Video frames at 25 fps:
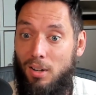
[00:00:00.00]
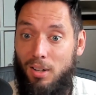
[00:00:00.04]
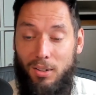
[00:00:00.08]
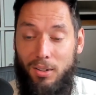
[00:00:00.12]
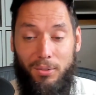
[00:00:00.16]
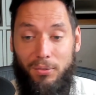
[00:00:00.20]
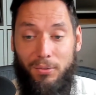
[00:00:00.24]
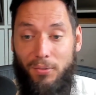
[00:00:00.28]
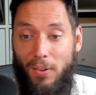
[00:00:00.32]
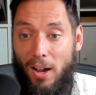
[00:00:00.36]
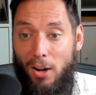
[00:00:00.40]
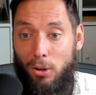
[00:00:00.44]

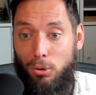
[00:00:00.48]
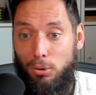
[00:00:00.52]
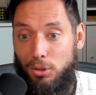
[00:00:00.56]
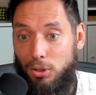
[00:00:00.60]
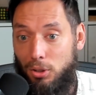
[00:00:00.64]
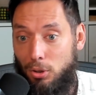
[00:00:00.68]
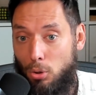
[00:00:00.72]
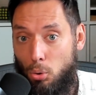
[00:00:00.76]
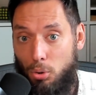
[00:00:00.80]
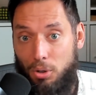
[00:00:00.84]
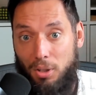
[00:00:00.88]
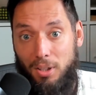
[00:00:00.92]
a
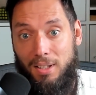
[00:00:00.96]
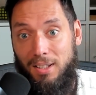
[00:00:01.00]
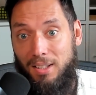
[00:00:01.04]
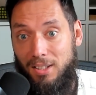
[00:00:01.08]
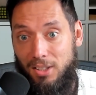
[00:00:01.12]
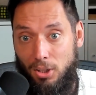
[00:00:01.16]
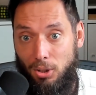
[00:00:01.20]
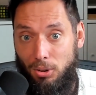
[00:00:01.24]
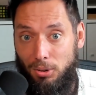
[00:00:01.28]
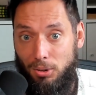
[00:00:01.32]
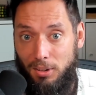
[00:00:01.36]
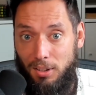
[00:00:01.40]
founder, or a
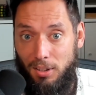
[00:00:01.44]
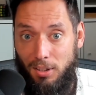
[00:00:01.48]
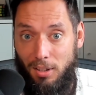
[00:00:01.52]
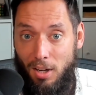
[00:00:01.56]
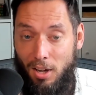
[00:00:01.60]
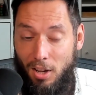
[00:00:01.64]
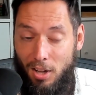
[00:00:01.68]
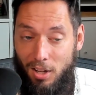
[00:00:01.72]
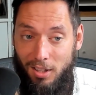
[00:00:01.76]
consultant.